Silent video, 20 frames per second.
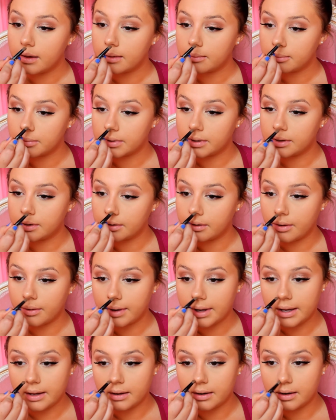I'm going to go
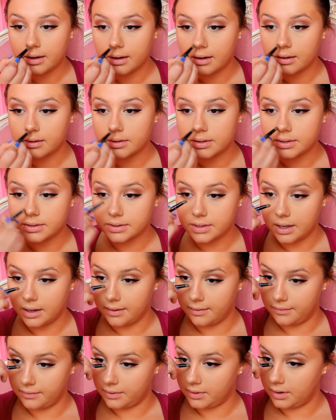ahead and just kind
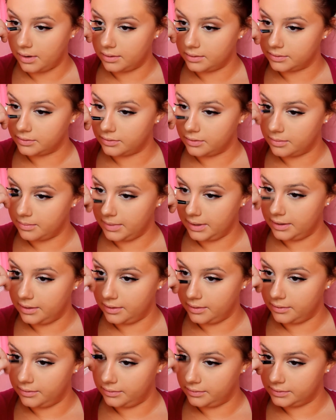of contour my
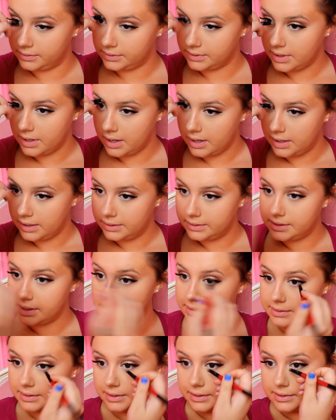nose.
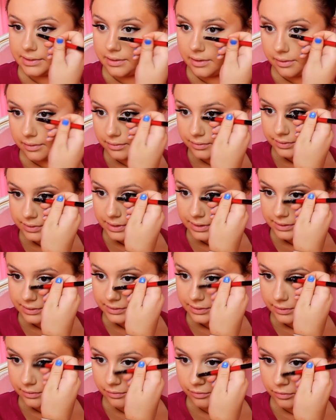Desi's nose
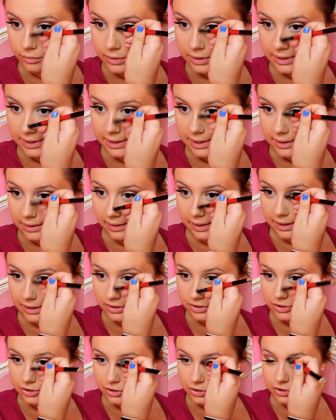is really like
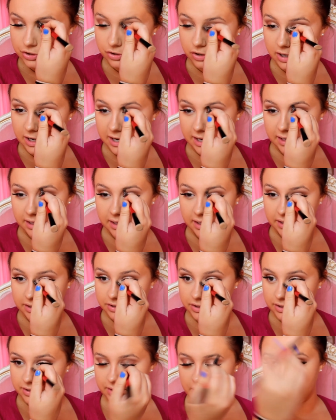straight and
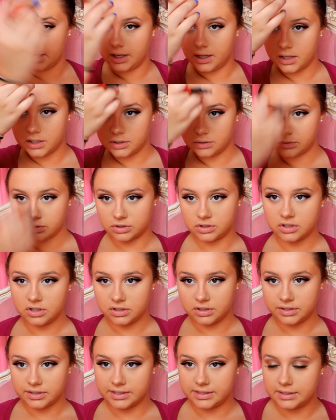just like
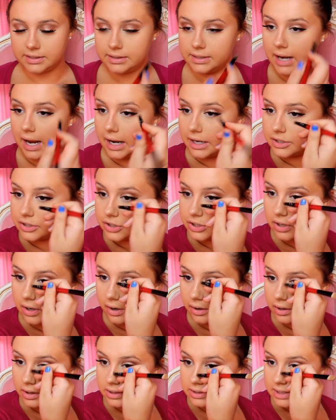snatched
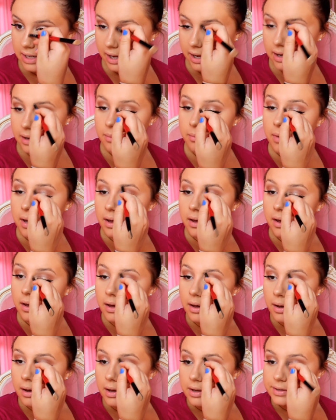all the time.
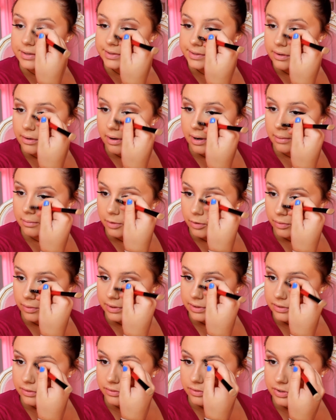So I'm
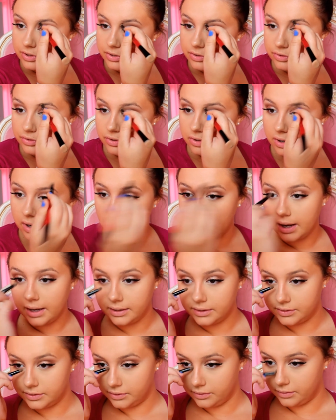going to just
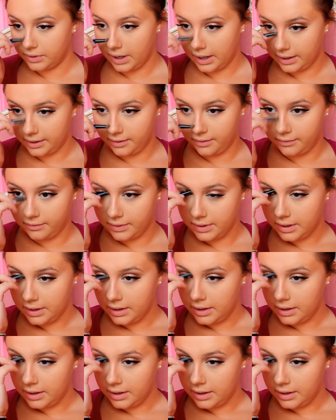try to kind of